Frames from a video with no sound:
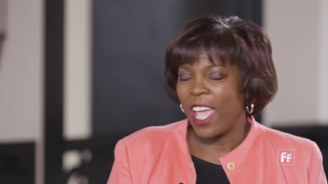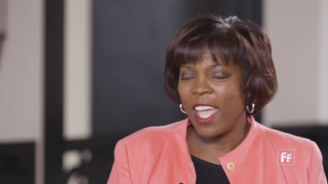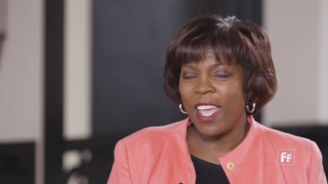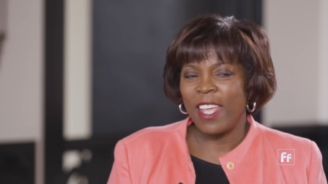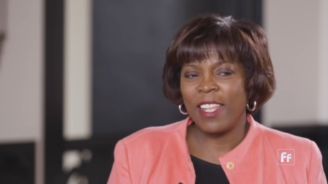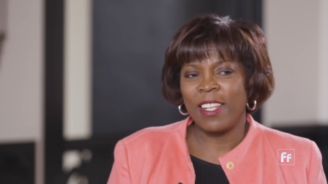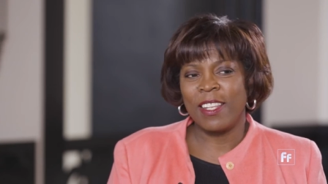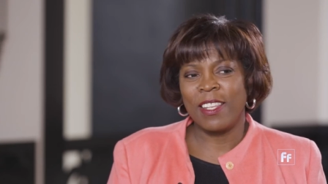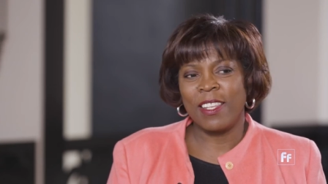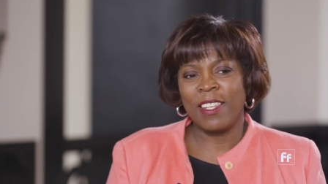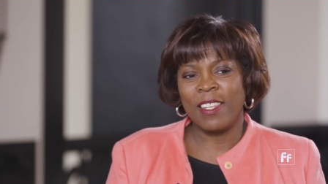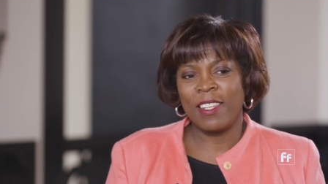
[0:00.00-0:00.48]

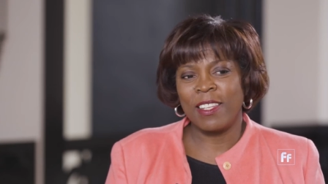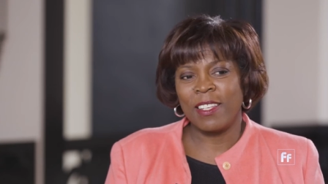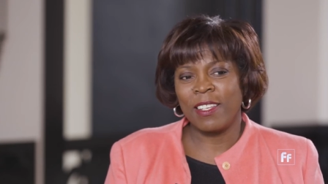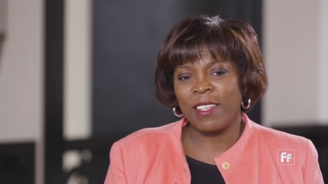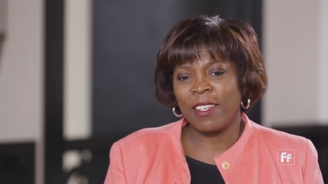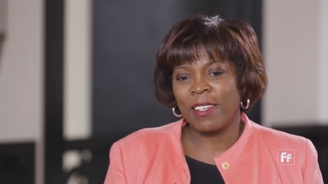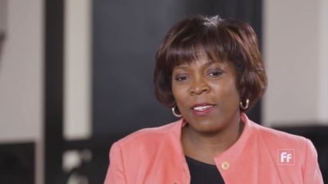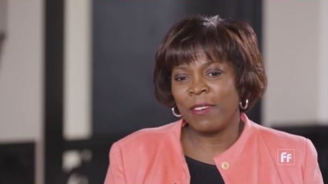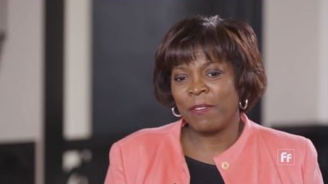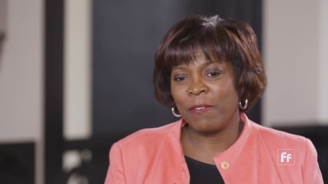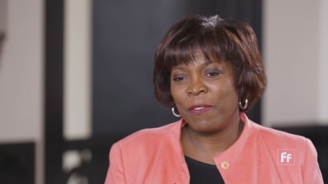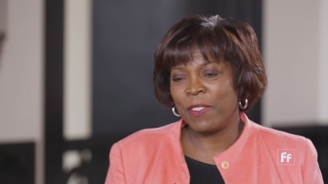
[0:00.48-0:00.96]
And
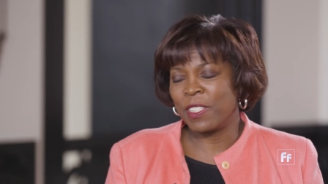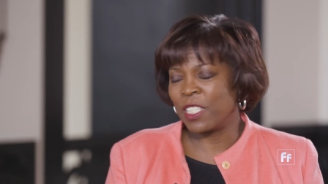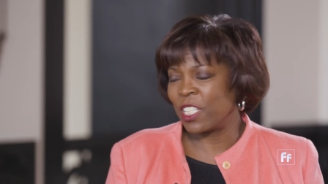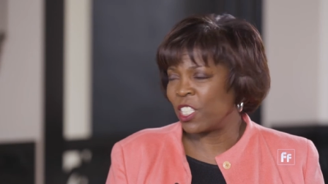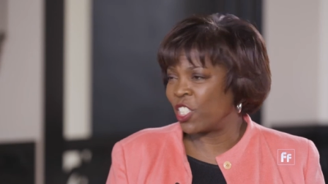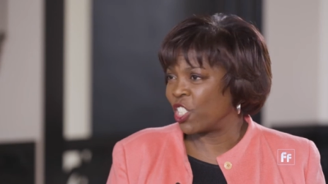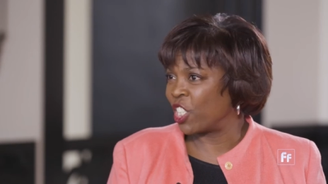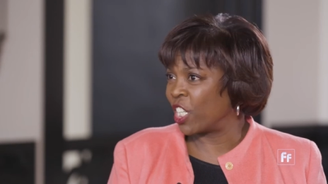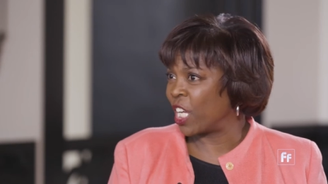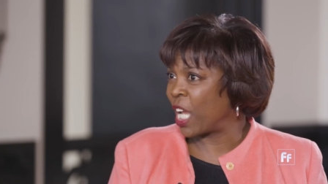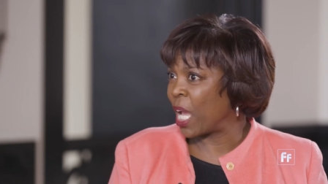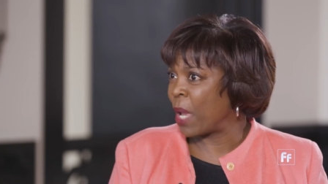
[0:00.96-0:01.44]
the
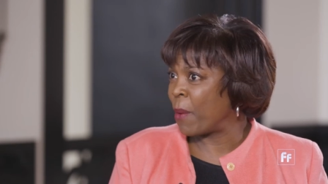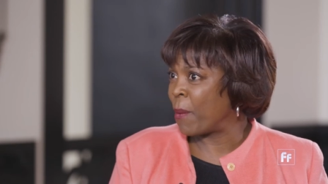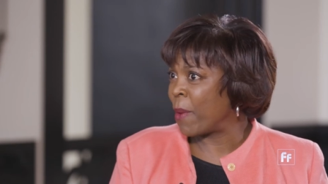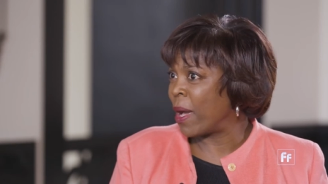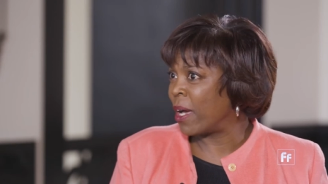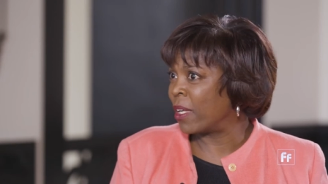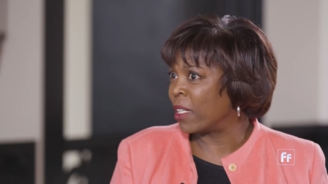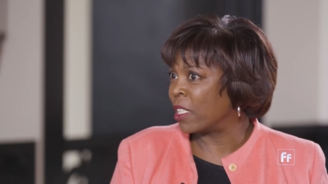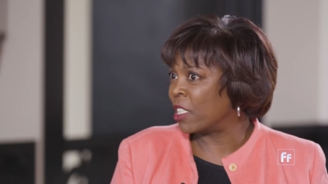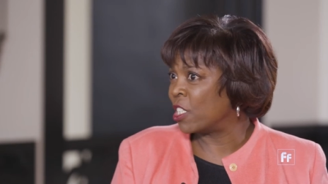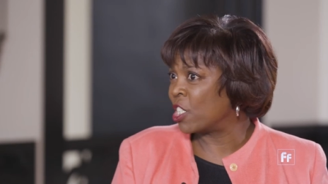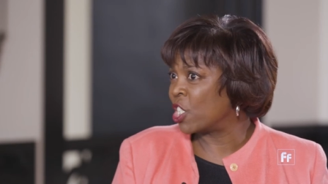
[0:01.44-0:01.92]
physician came
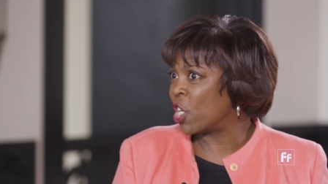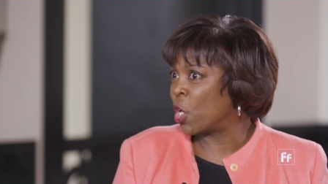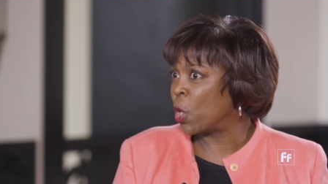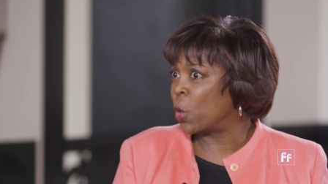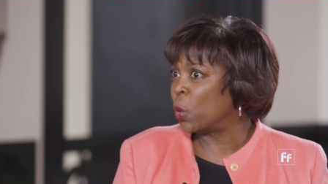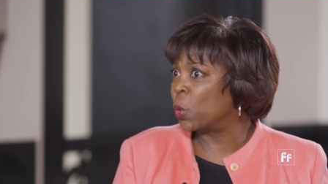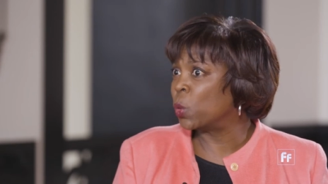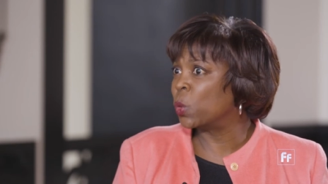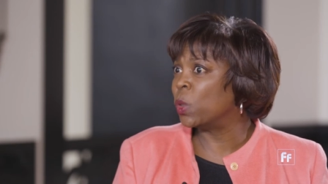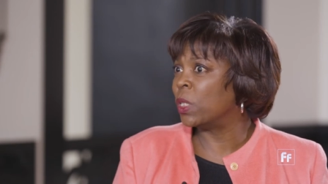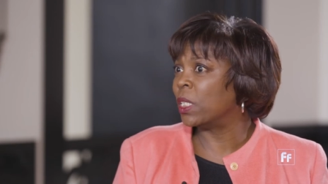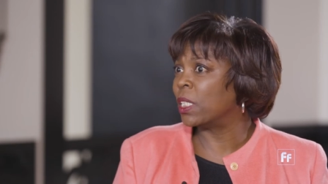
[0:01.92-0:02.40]
out and
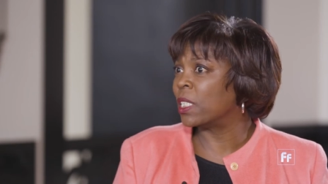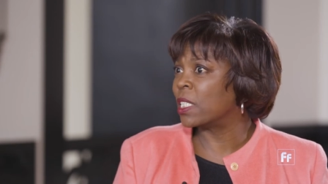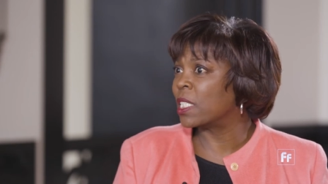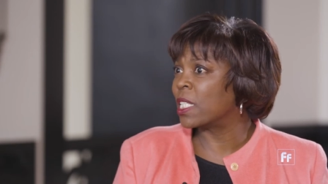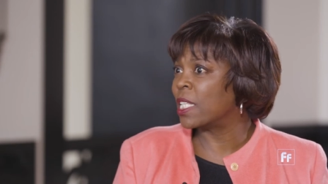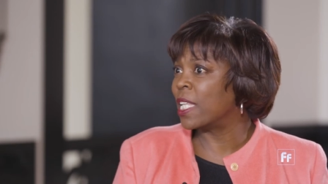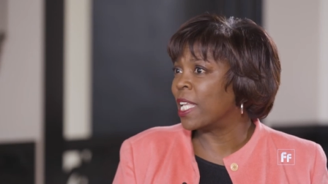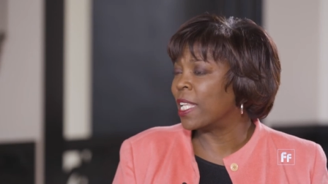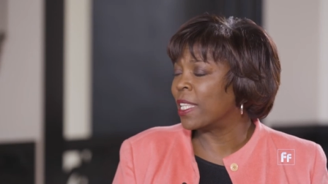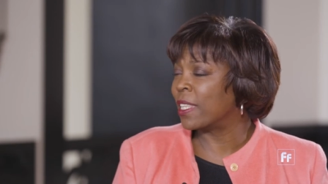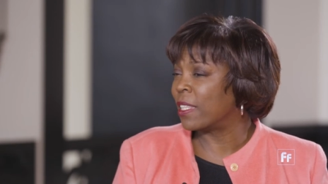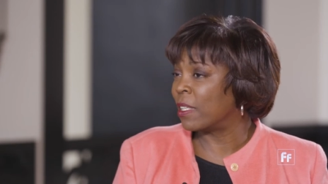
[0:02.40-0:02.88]
told us
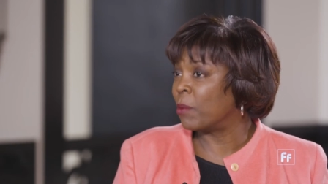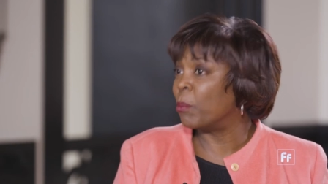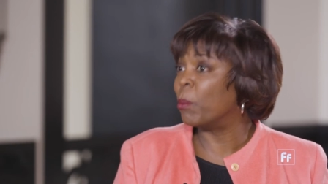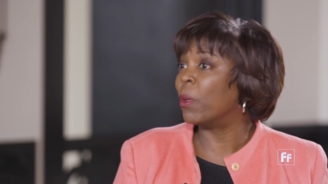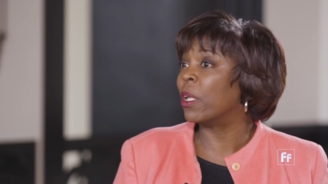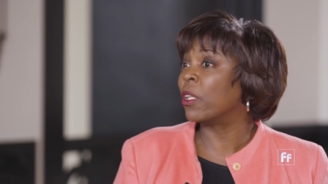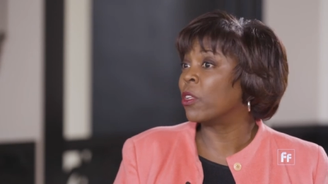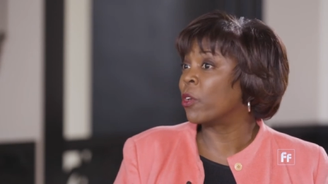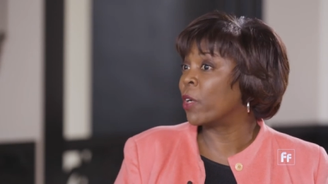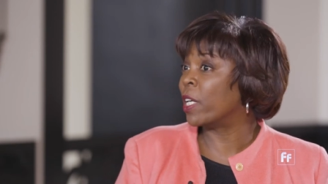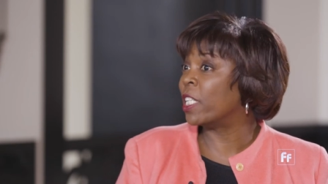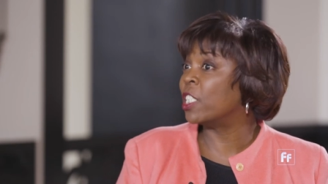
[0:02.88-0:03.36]
that the
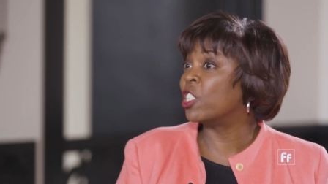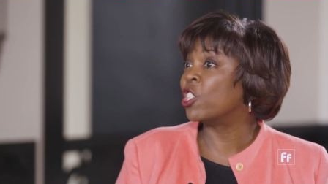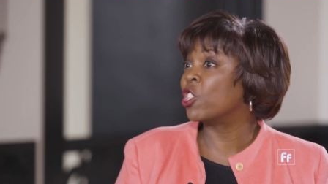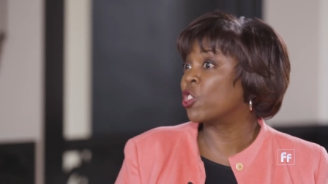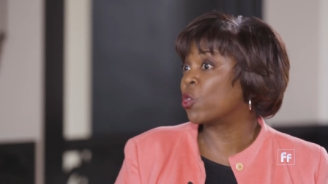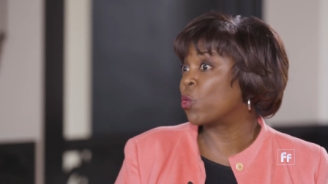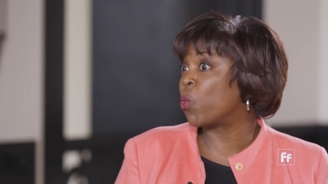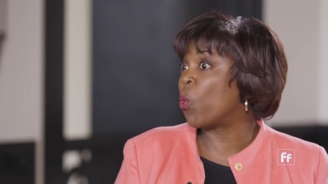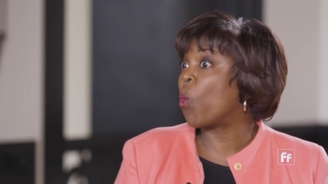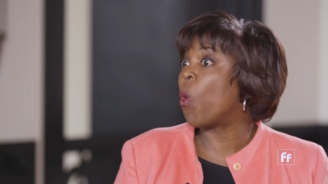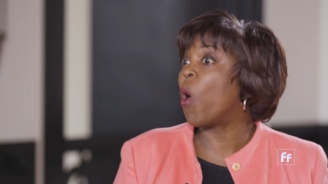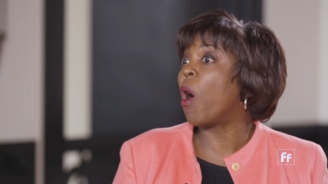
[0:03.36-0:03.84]
mother had
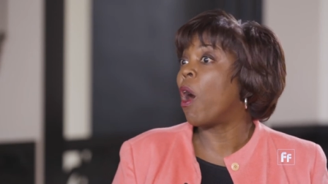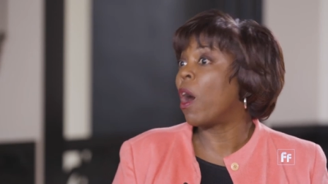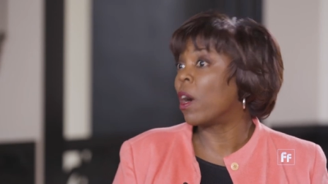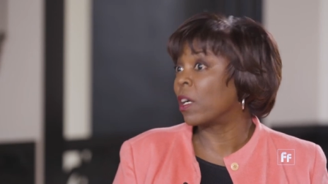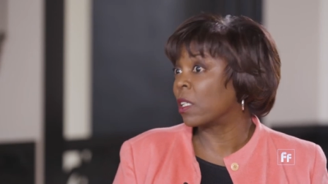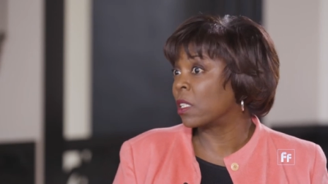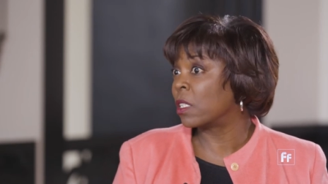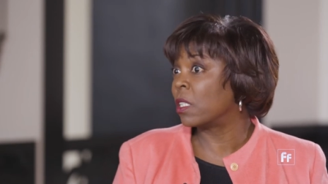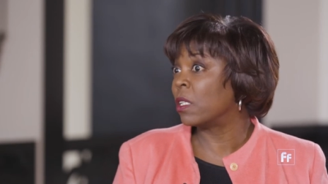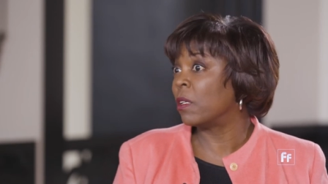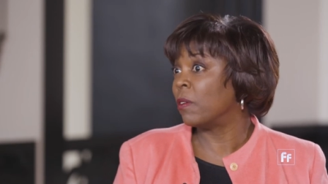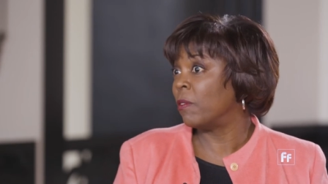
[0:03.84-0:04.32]
just
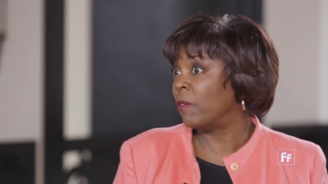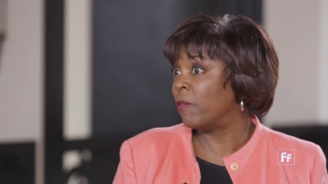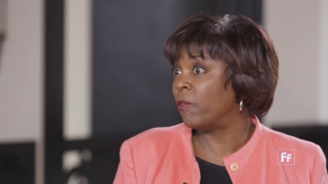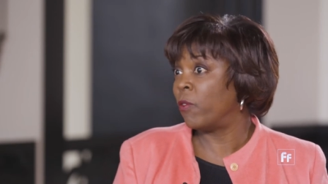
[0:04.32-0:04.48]
walked